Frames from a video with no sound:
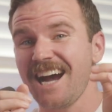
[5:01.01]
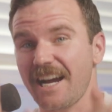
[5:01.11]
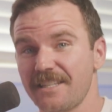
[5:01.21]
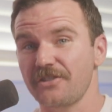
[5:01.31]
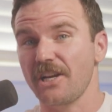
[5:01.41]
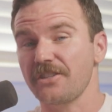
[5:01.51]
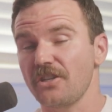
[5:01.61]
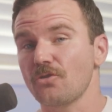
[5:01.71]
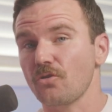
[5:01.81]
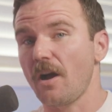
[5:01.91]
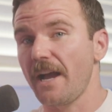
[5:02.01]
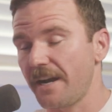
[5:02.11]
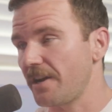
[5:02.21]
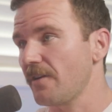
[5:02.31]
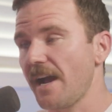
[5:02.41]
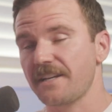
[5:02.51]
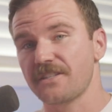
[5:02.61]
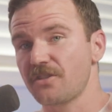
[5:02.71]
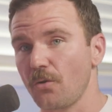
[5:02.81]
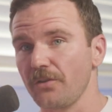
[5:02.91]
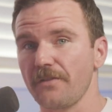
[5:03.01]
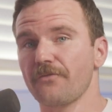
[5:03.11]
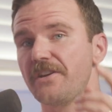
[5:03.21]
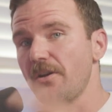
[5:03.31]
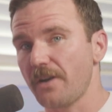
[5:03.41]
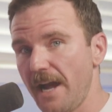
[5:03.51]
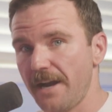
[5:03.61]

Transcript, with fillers: I suggest you try EditorX. It's totally free. Go to